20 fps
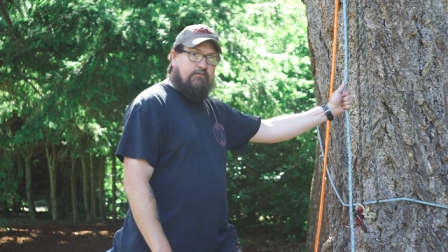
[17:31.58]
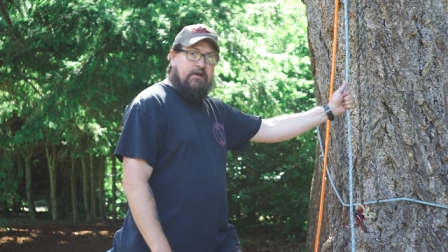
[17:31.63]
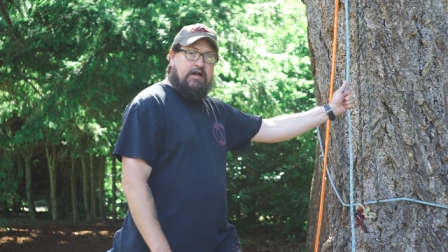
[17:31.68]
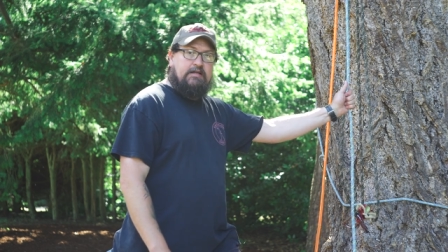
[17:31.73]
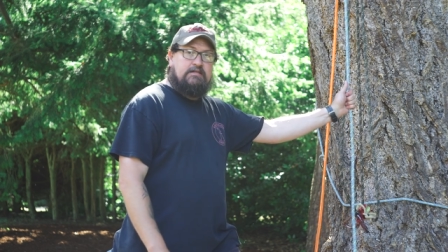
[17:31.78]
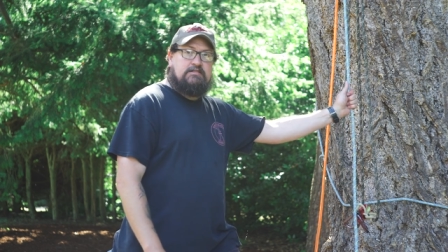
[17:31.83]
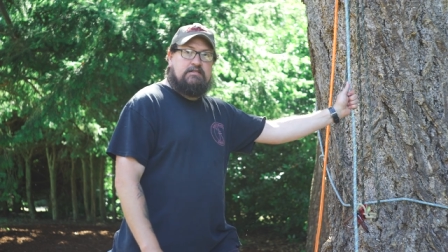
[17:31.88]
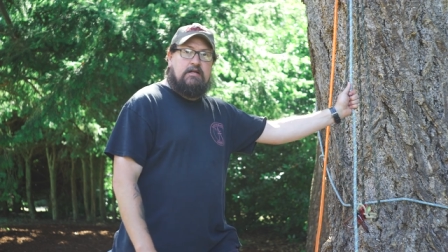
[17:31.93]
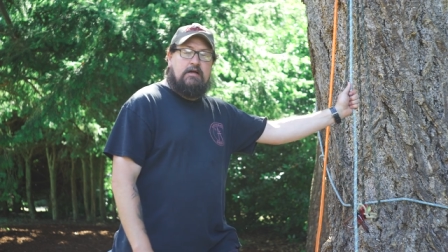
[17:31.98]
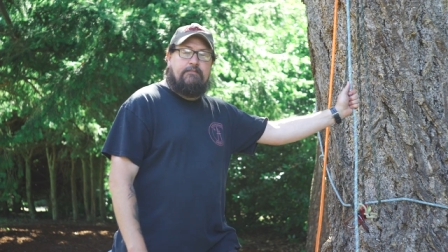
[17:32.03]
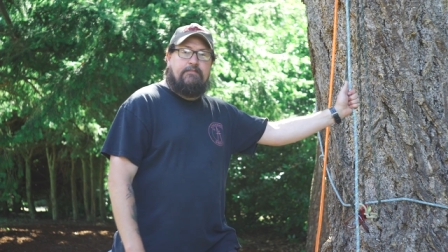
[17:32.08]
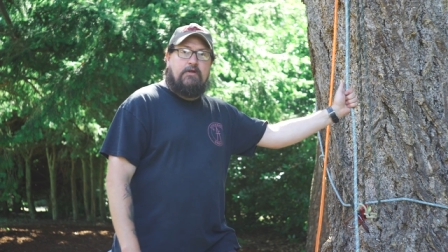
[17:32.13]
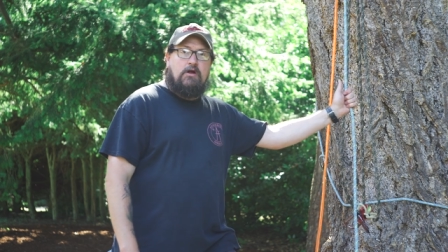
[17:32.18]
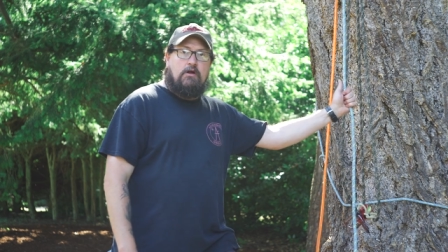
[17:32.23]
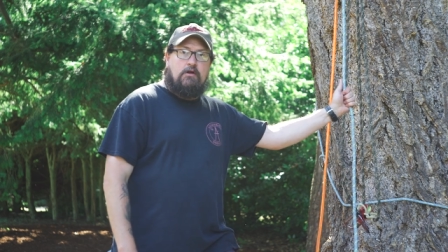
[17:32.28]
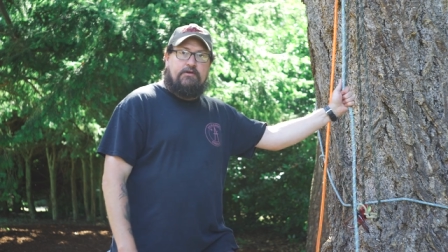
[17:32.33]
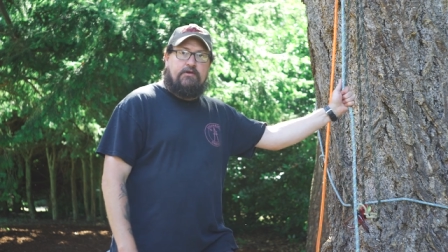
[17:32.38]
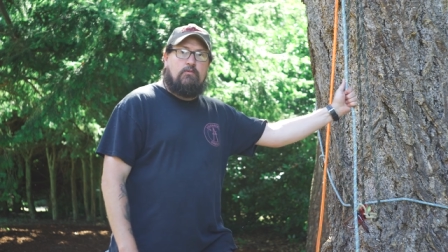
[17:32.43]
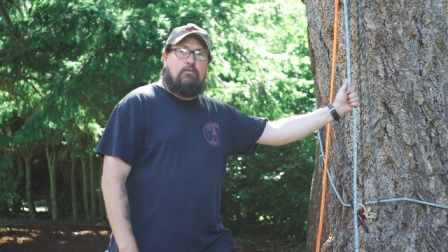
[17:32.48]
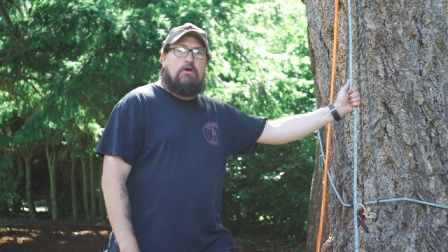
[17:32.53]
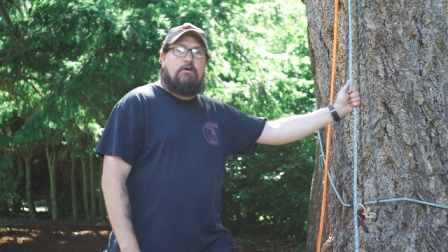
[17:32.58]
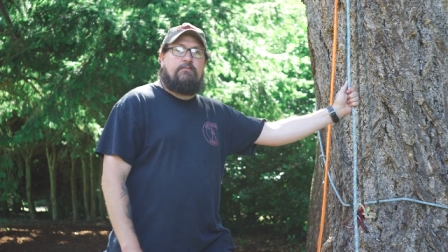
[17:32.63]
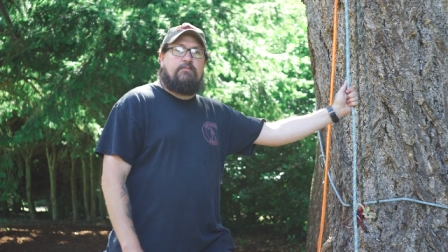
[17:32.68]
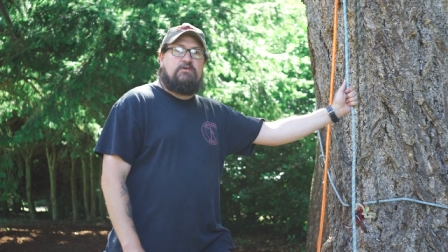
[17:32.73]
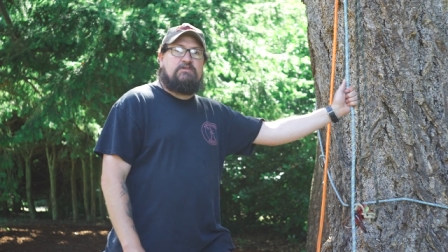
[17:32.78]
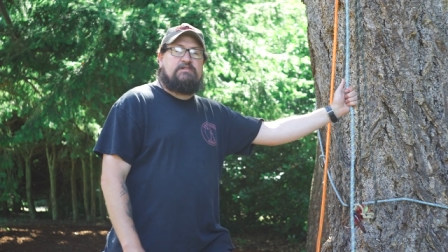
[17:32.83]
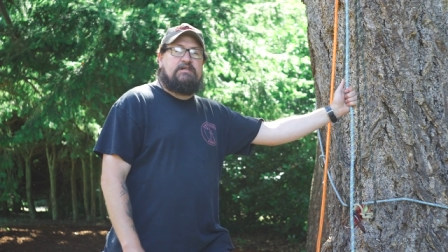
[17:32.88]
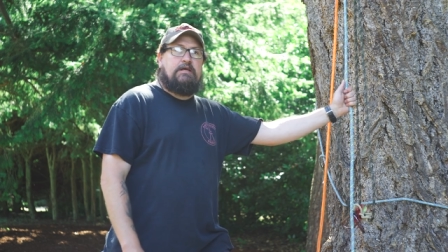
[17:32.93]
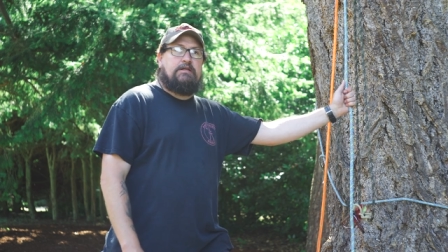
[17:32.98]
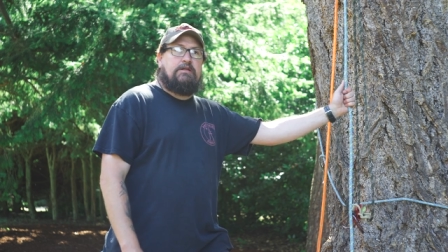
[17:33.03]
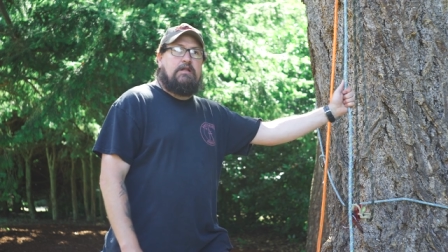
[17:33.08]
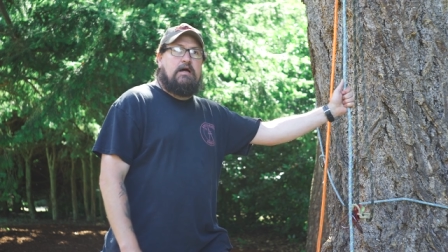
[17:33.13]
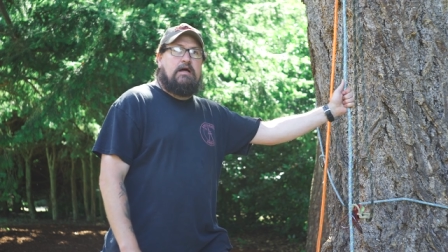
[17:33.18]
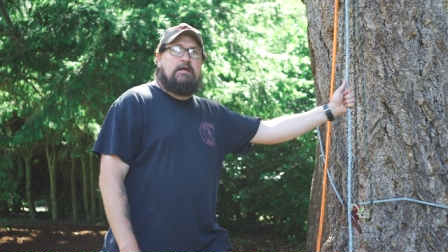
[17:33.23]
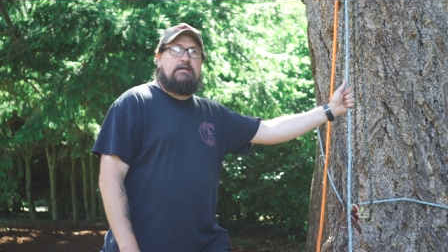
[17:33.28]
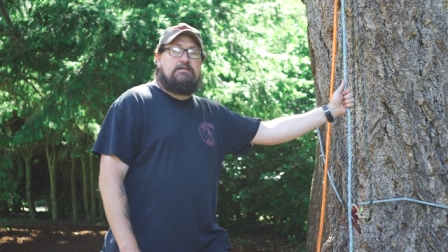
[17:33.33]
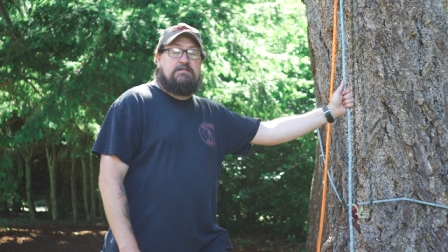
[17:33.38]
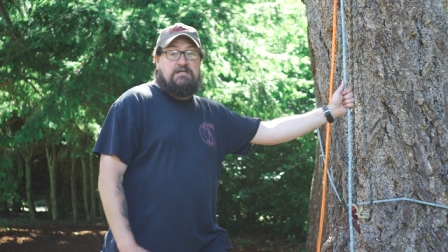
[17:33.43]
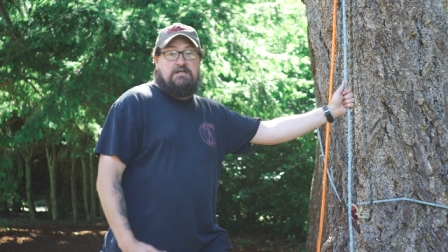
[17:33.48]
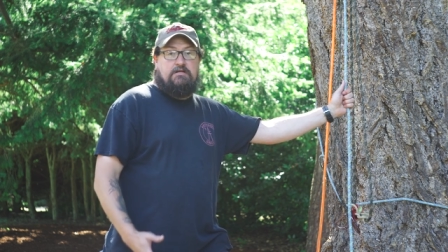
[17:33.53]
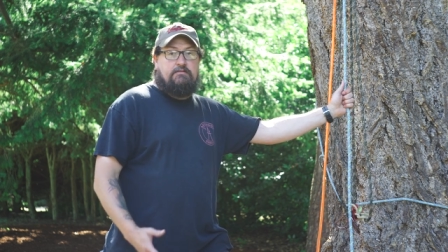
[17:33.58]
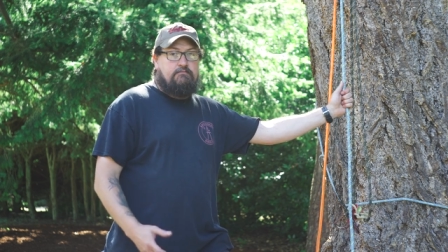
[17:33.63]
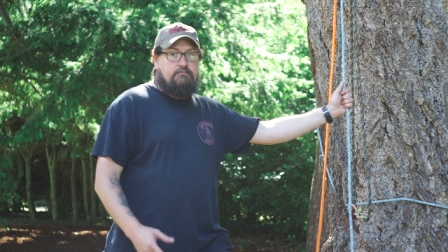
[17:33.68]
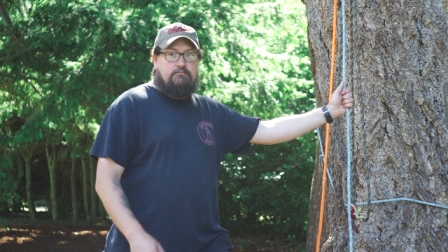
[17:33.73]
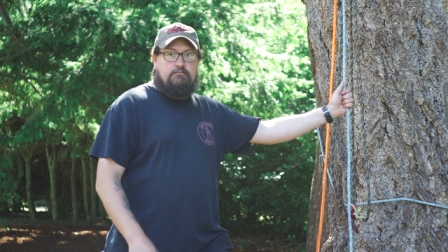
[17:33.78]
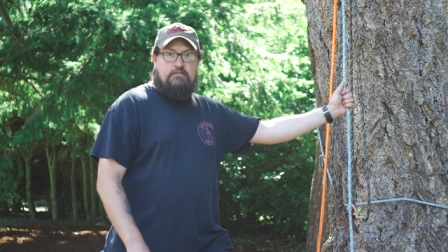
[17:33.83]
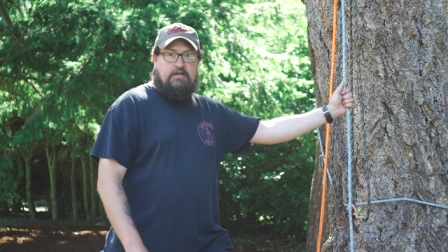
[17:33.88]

racing up there on your one percent line is gonna